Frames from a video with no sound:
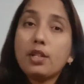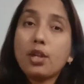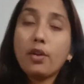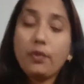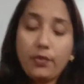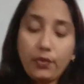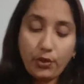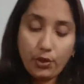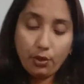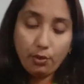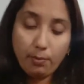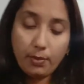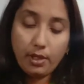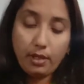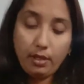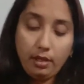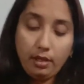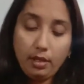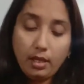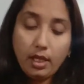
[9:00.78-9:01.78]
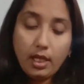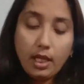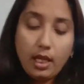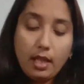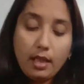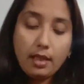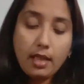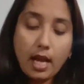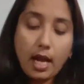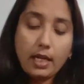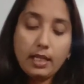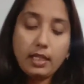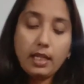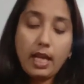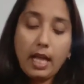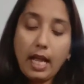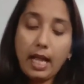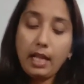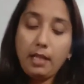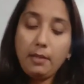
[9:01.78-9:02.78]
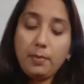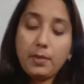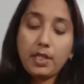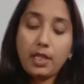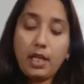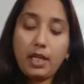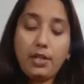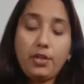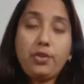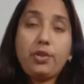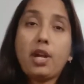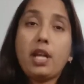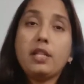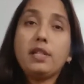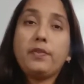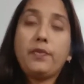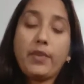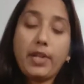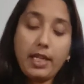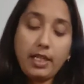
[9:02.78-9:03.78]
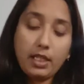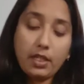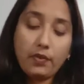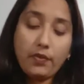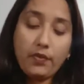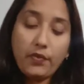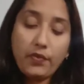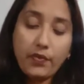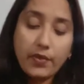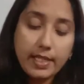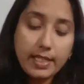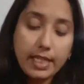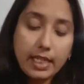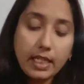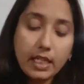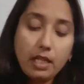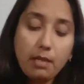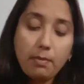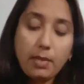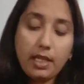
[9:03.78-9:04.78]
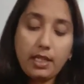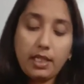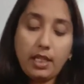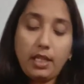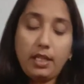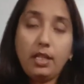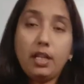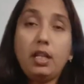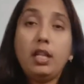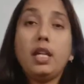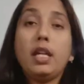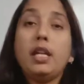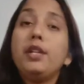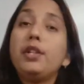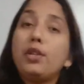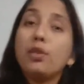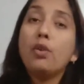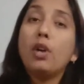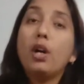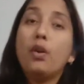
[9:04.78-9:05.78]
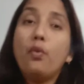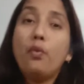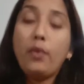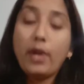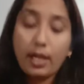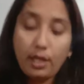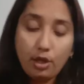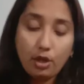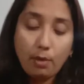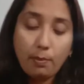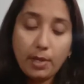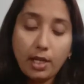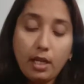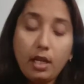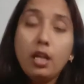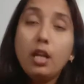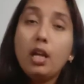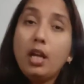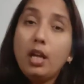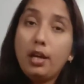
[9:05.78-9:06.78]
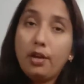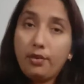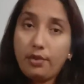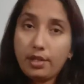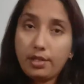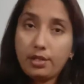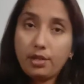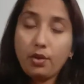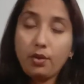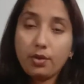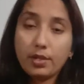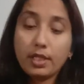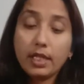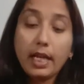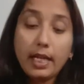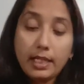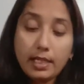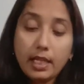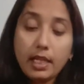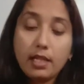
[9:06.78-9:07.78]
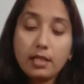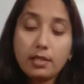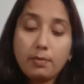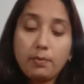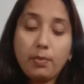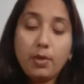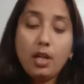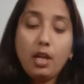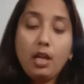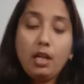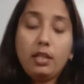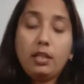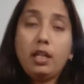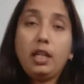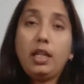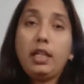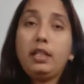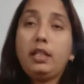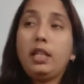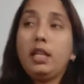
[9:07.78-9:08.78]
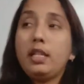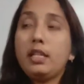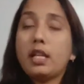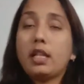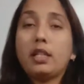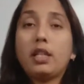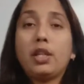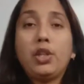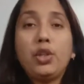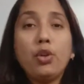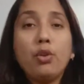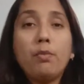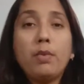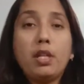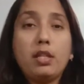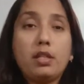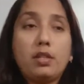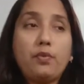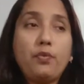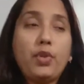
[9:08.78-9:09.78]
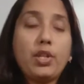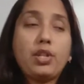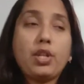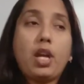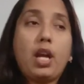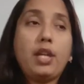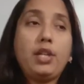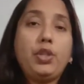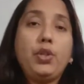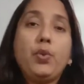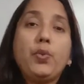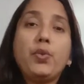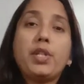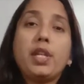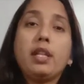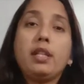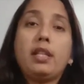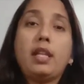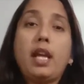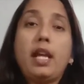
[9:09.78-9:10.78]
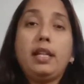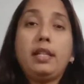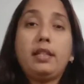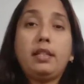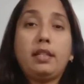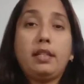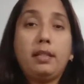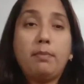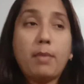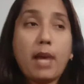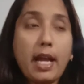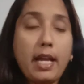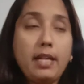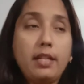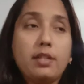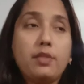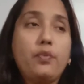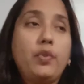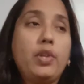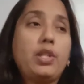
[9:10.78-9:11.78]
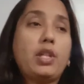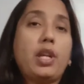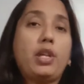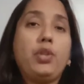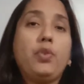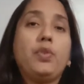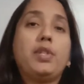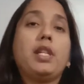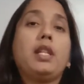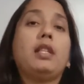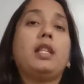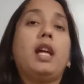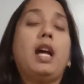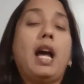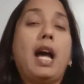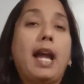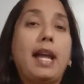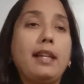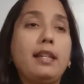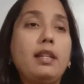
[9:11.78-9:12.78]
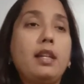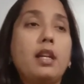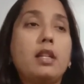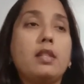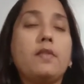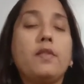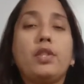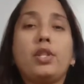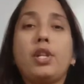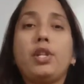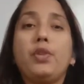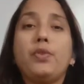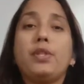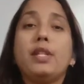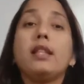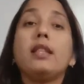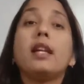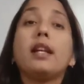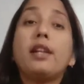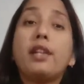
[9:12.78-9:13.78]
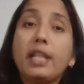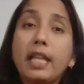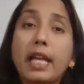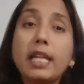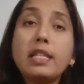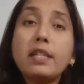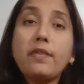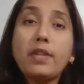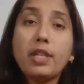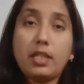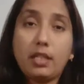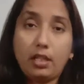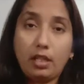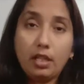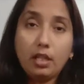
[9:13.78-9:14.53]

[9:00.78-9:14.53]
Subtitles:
of human that helps in transferring the physical material into a valuable resource. These are the humans which are using their minds, which are using their ideas, which are using their creativity